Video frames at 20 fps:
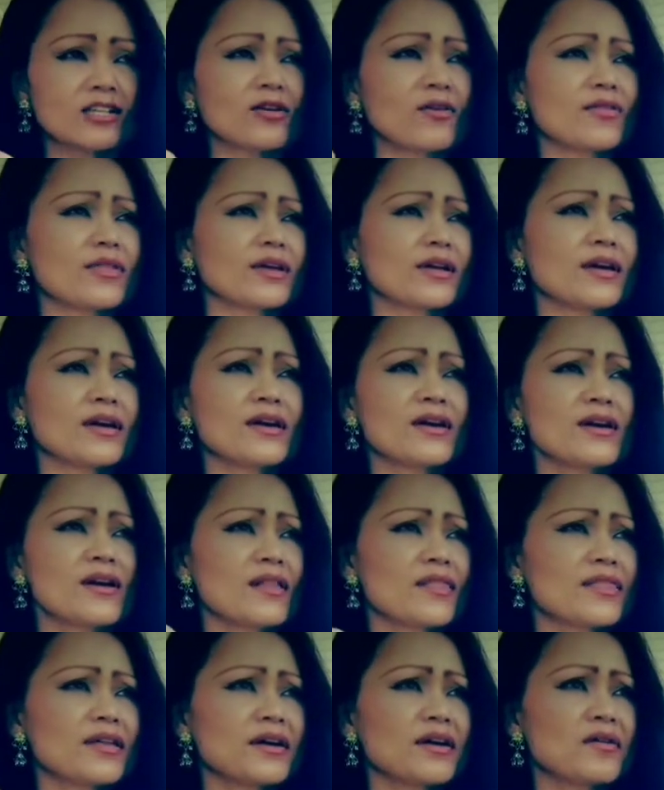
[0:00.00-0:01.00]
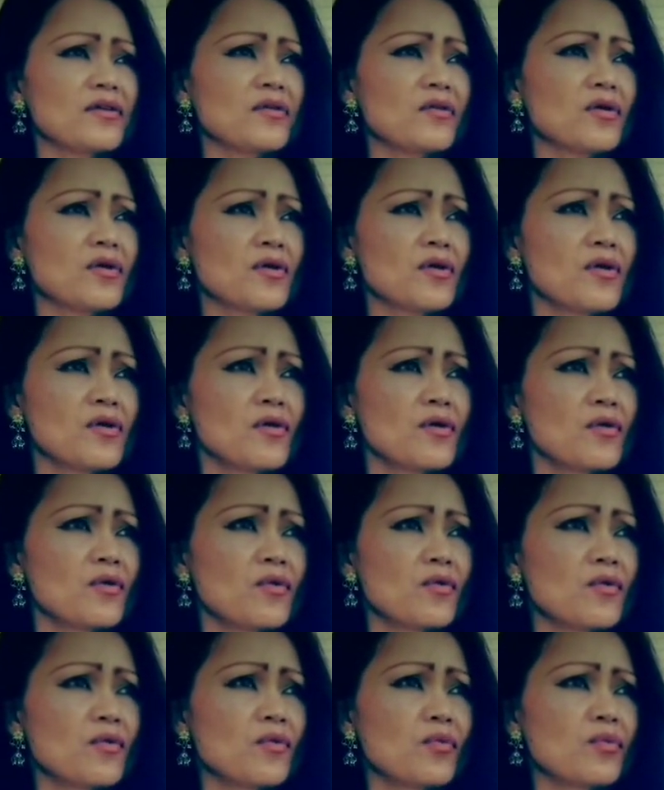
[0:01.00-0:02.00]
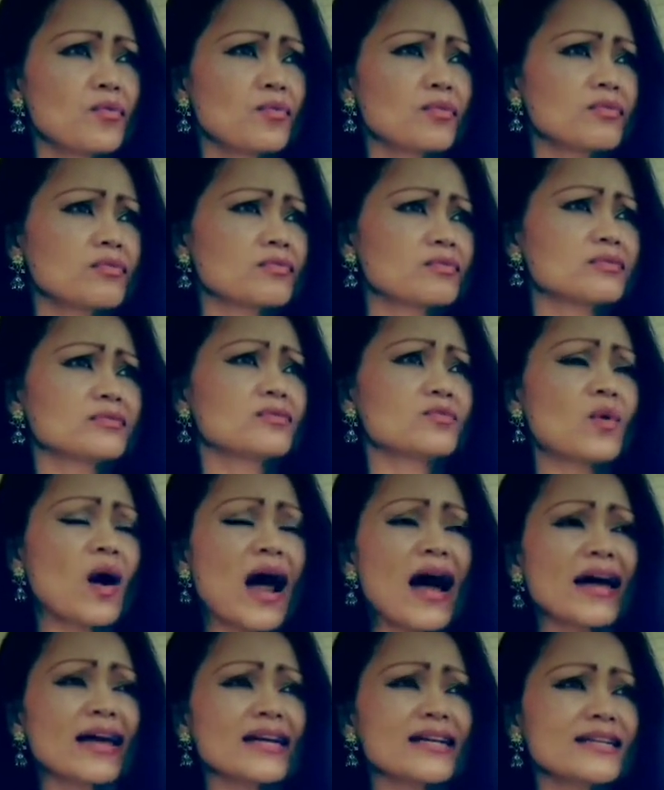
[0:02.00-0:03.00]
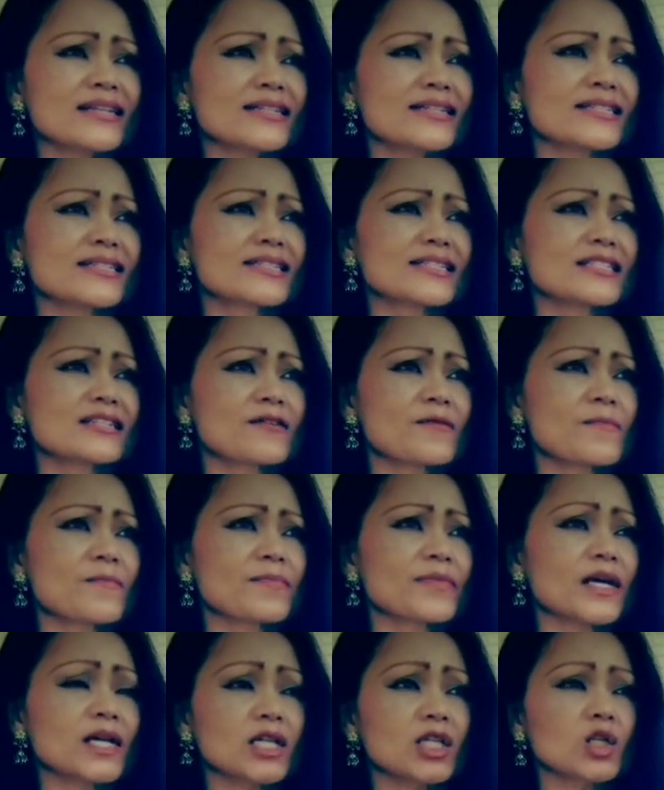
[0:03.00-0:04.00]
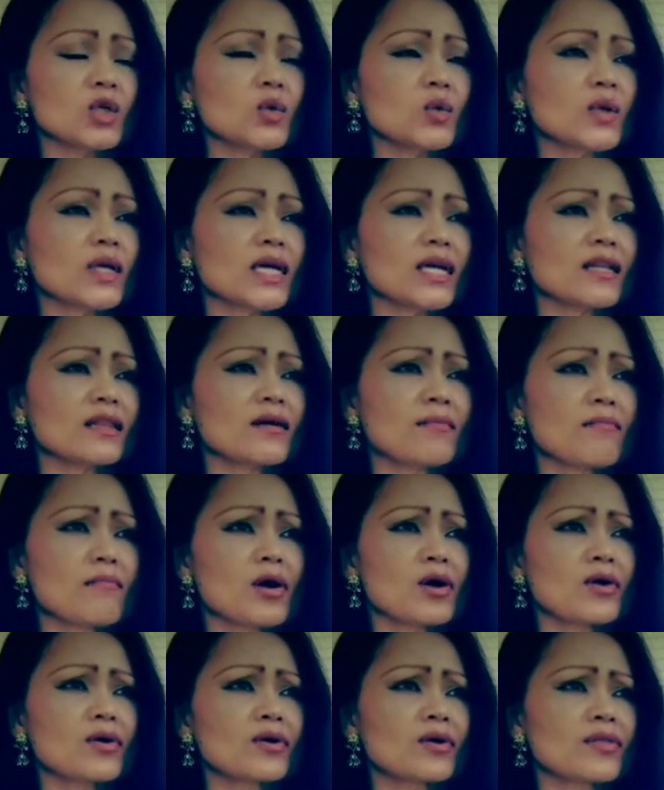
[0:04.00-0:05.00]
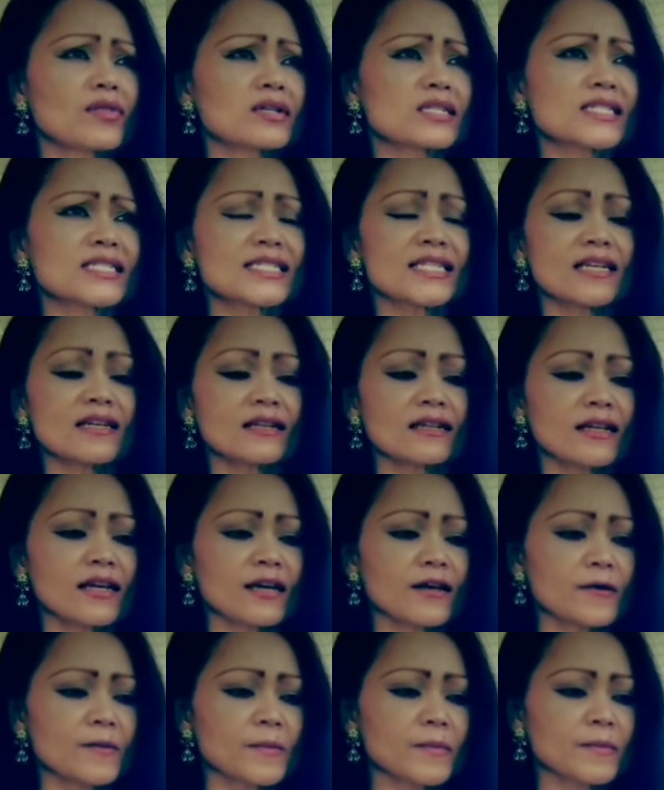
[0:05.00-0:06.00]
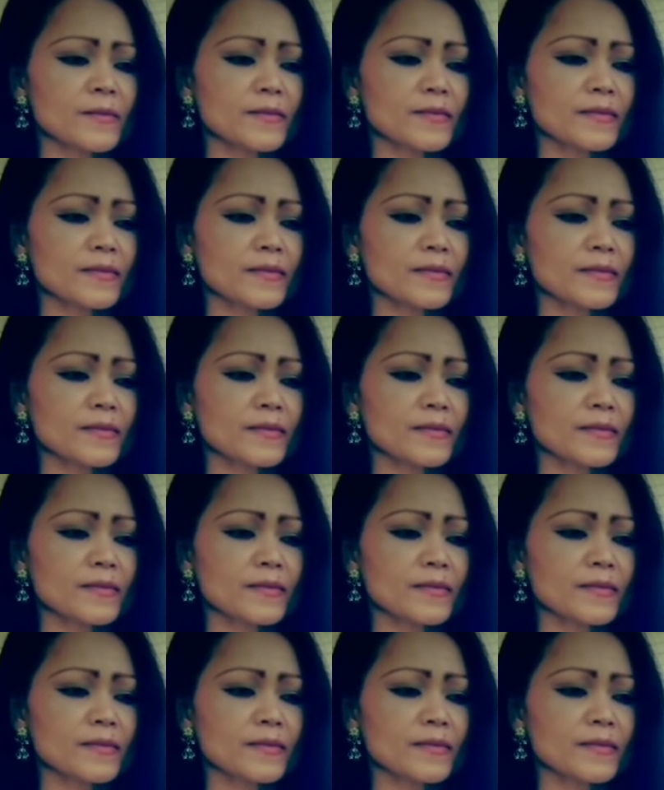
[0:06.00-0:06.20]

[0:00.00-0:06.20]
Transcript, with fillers: you know, the, the riots, the looting, the murder, the stealing,